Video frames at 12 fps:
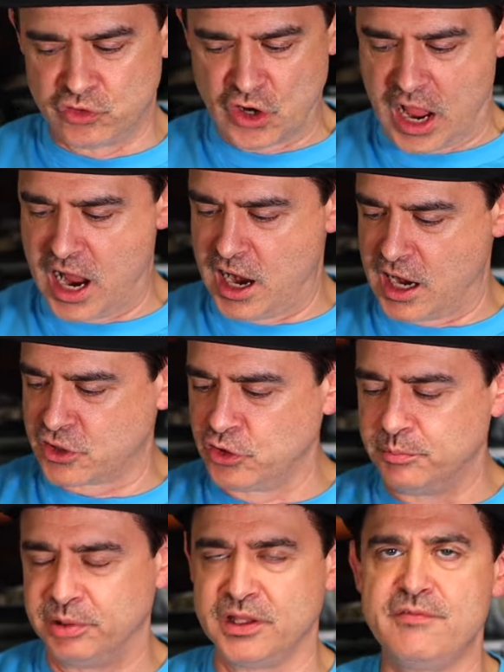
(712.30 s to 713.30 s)
I
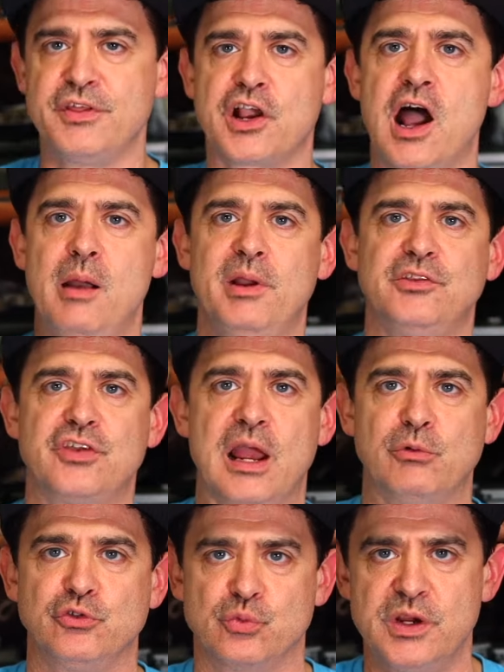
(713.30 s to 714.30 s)
couldn't believe the comments
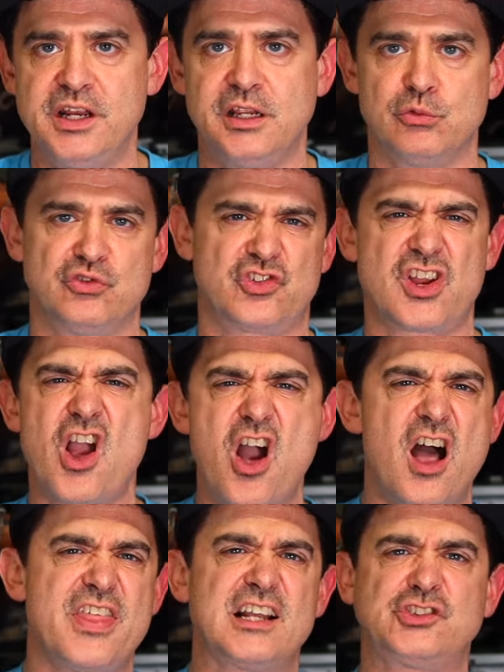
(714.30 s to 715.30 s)
I was reading. It was like,
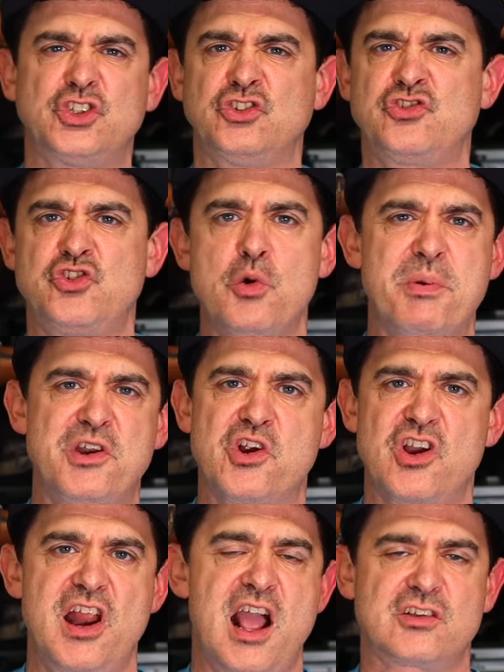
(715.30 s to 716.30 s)
oh, that's just stupid.
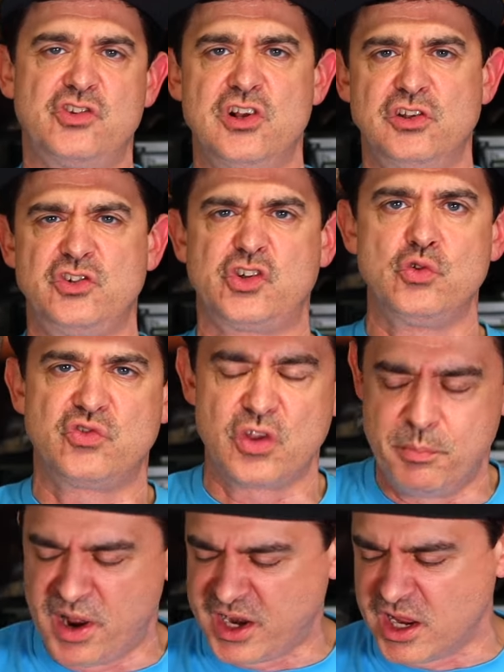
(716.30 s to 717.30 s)
You're going to accidentally shoot
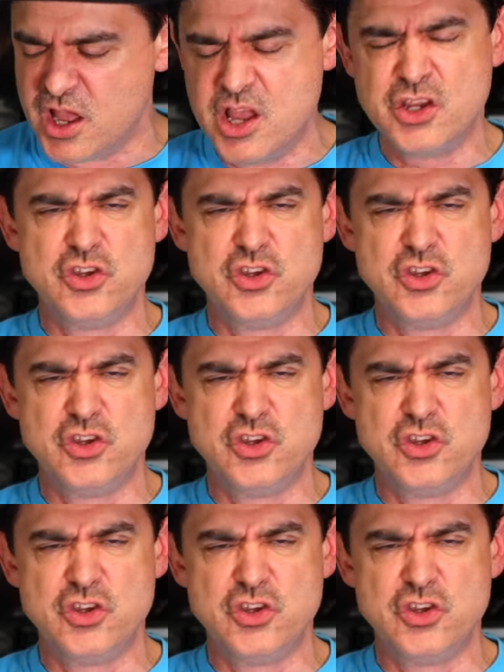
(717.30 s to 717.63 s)
somebody.